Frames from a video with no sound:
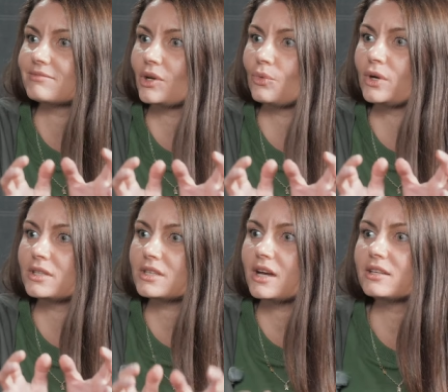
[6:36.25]
on
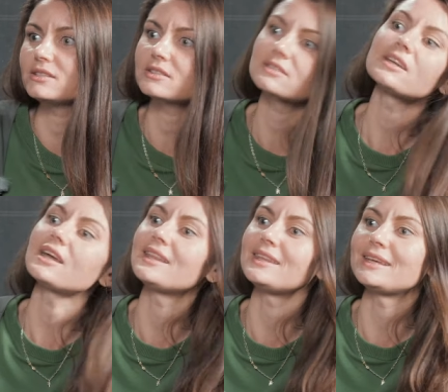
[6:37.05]
one side,
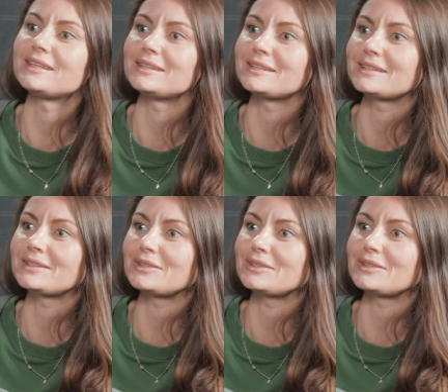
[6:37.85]
and then